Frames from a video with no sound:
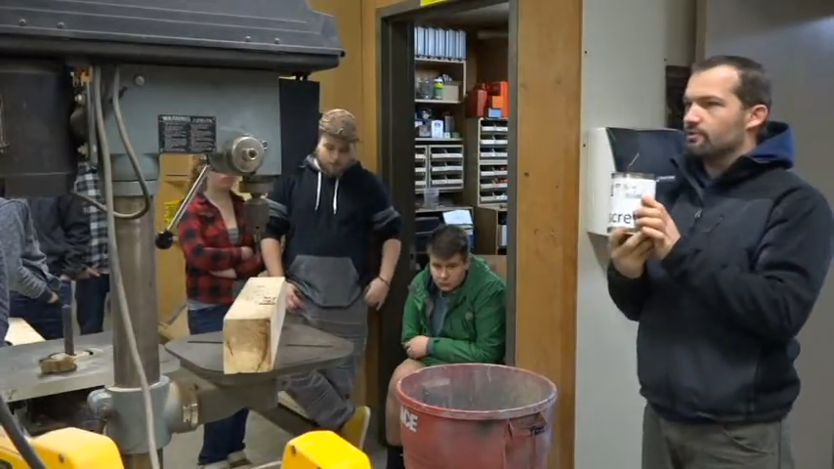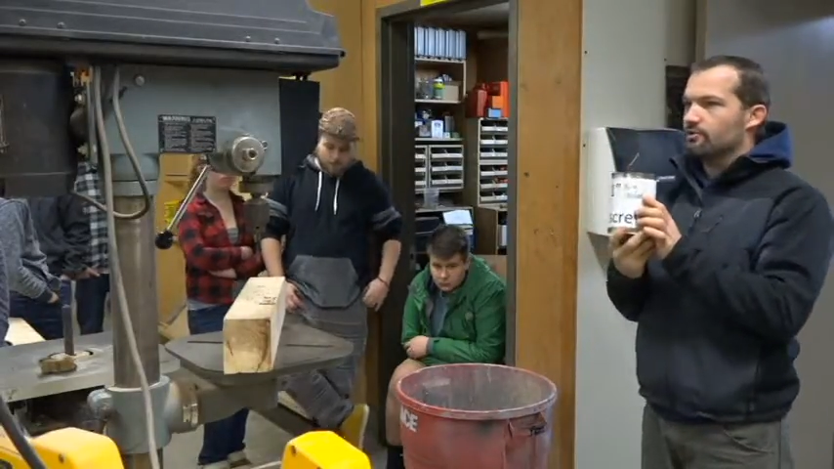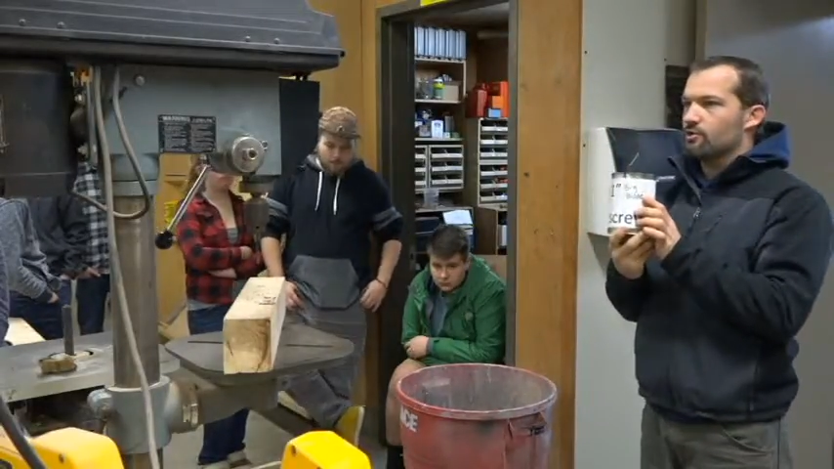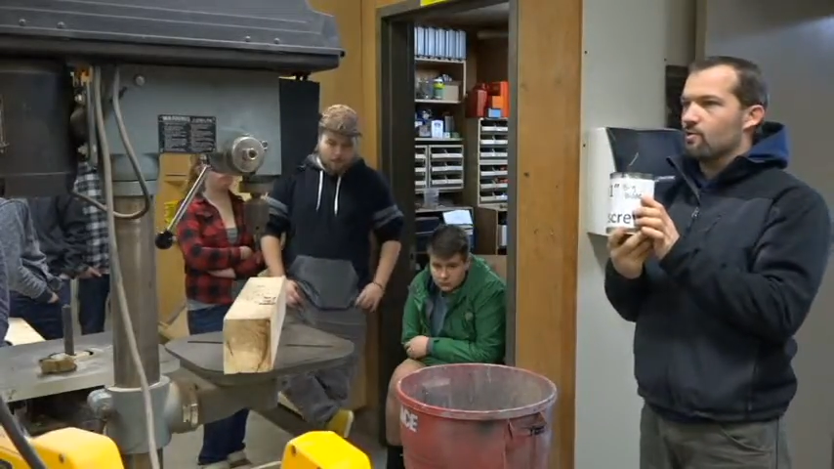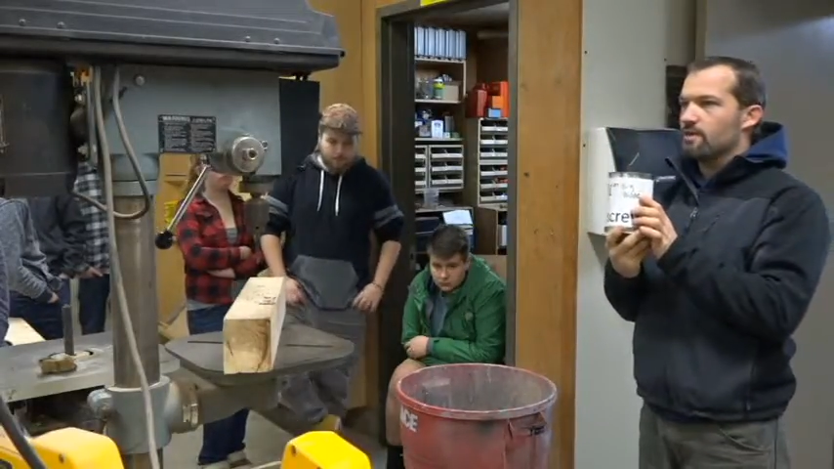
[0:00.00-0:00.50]

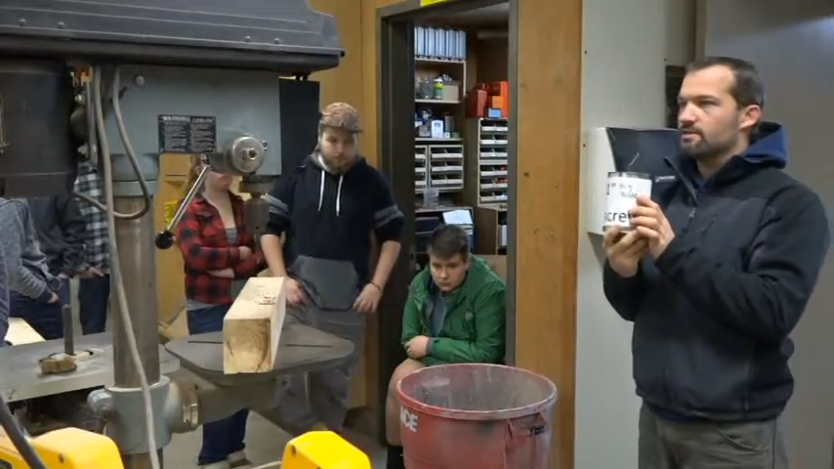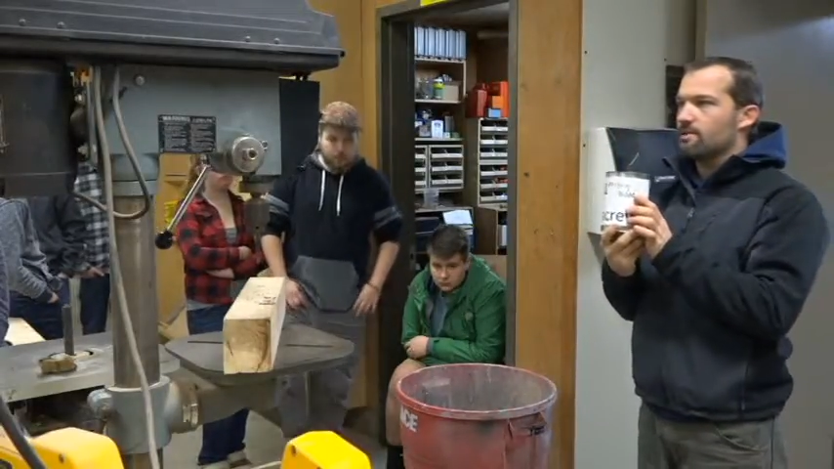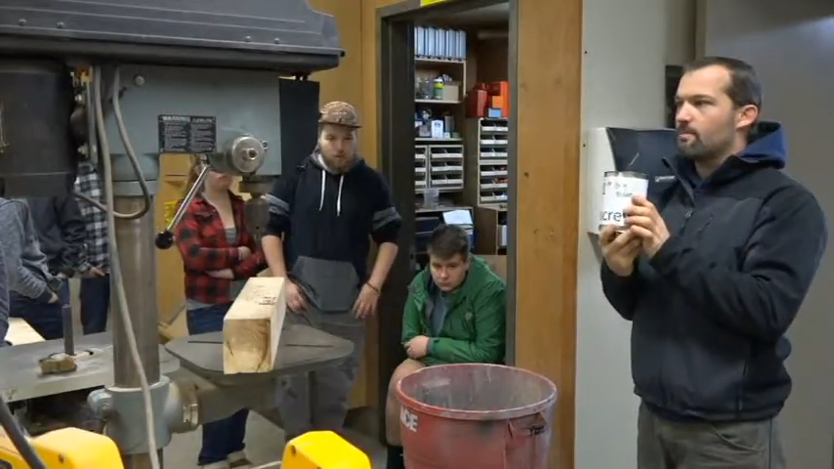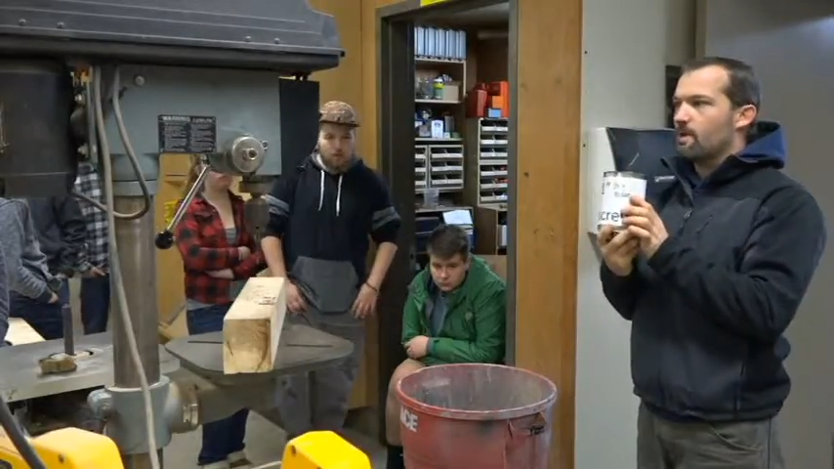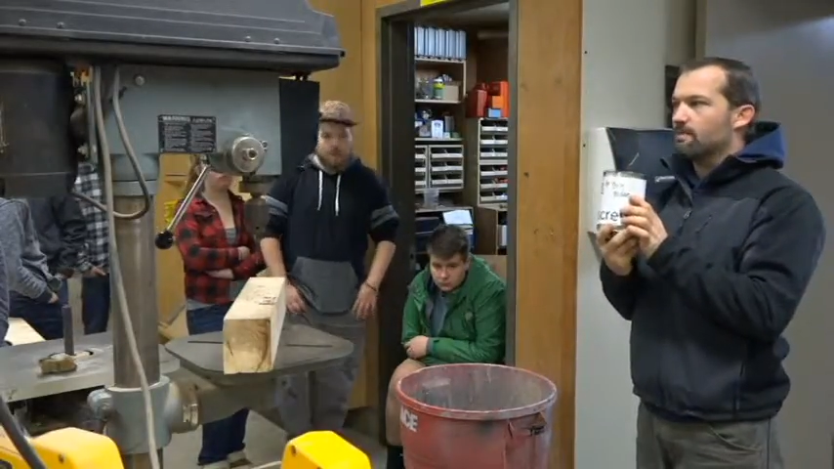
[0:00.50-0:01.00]
Those are the ones
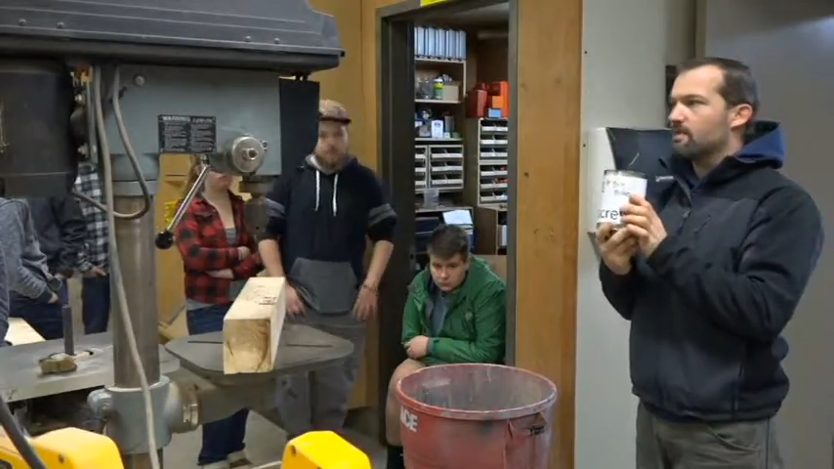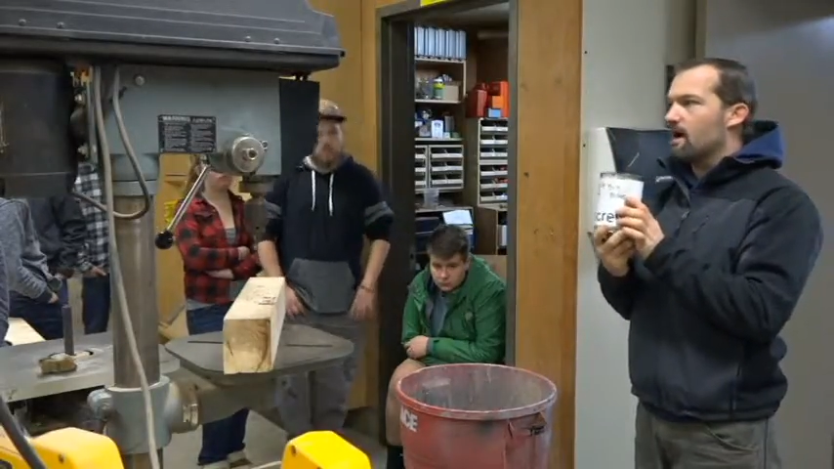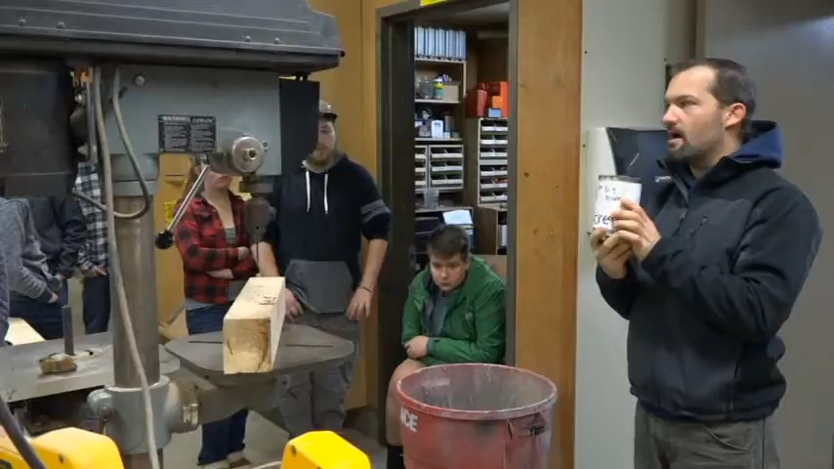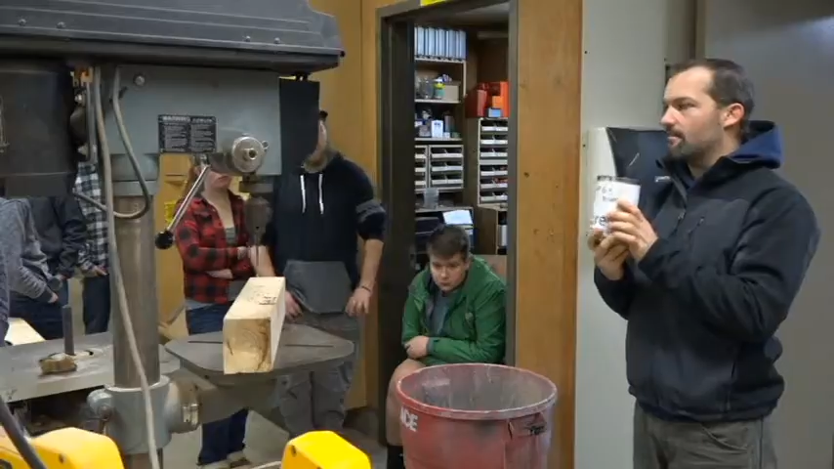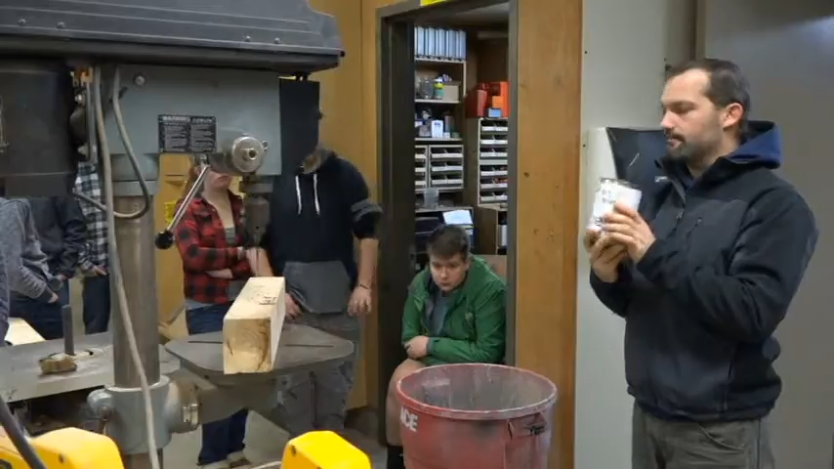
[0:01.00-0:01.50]
up on
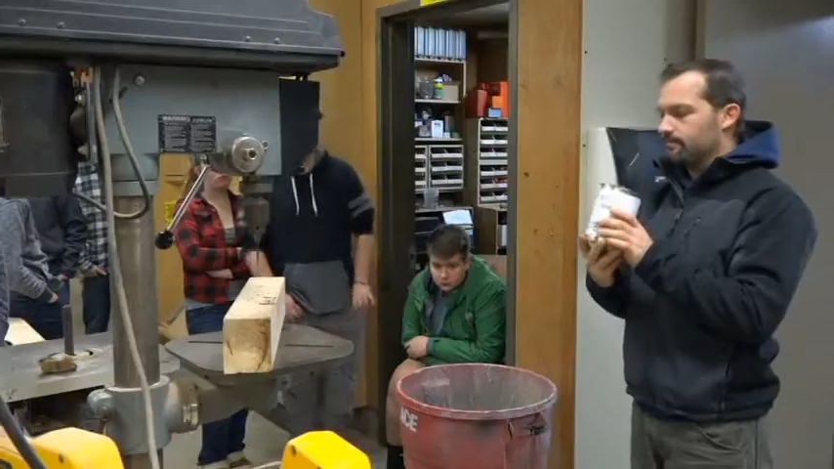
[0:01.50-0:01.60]
top.